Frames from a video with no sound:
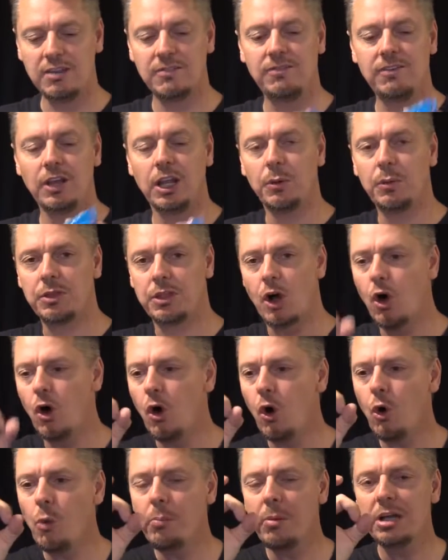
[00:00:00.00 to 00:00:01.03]
and fill it with a
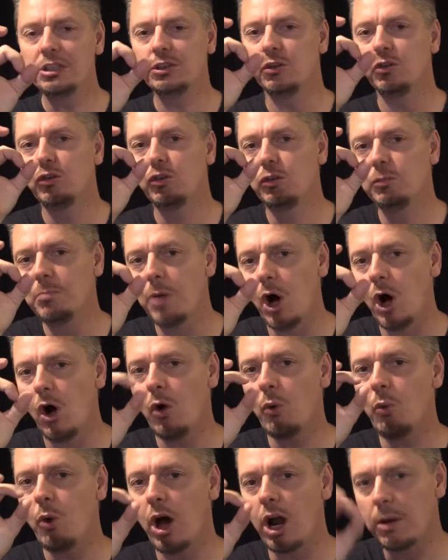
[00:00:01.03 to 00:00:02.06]
whole bunch of
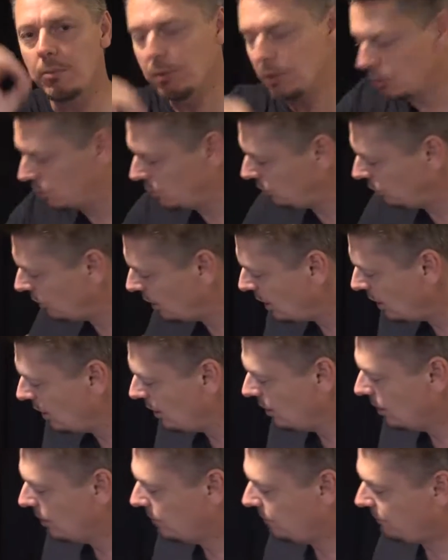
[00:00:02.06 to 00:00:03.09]
small water balloons,
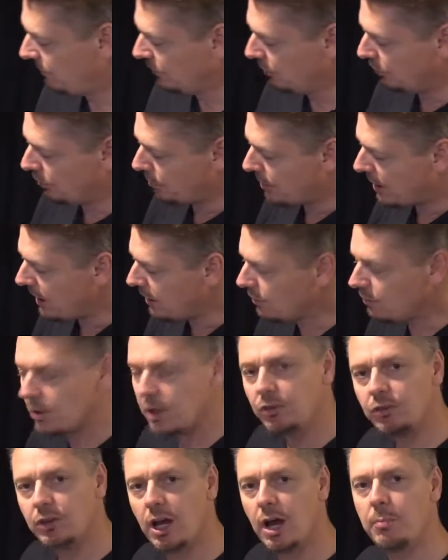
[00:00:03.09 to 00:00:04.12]
fill the pie
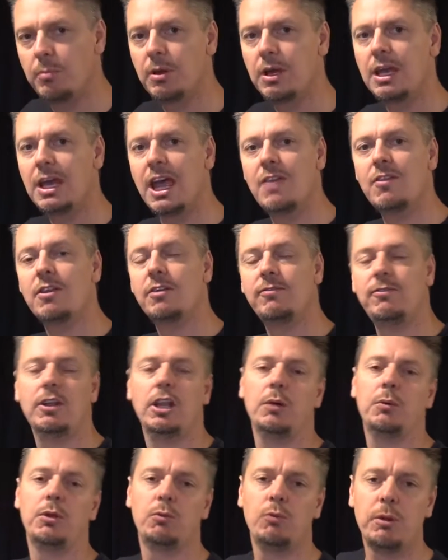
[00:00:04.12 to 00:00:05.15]
crust up, and then
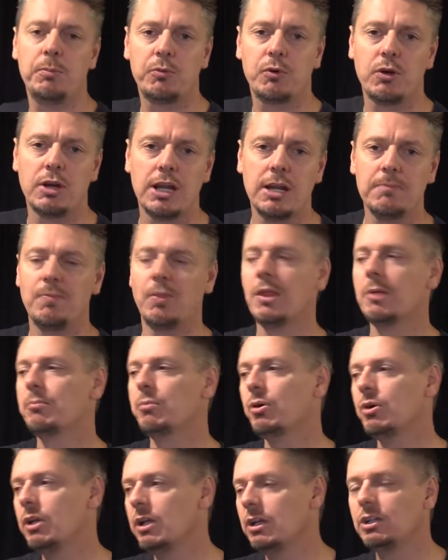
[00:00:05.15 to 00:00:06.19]
fill it with whipped cream,
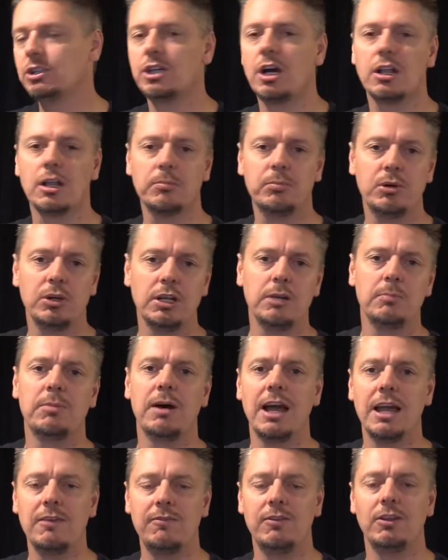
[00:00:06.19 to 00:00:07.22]
pudding, chocolate pudding,
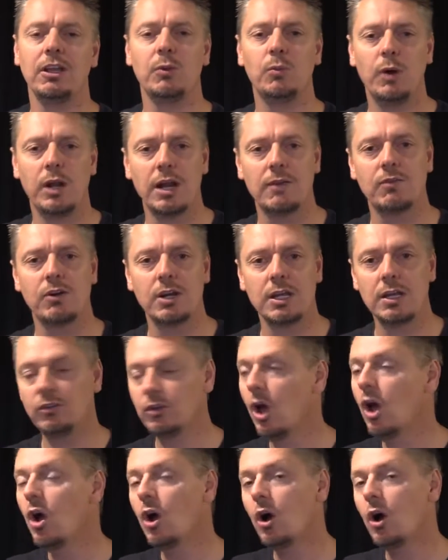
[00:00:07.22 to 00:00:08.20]
pie filling, whatever it is.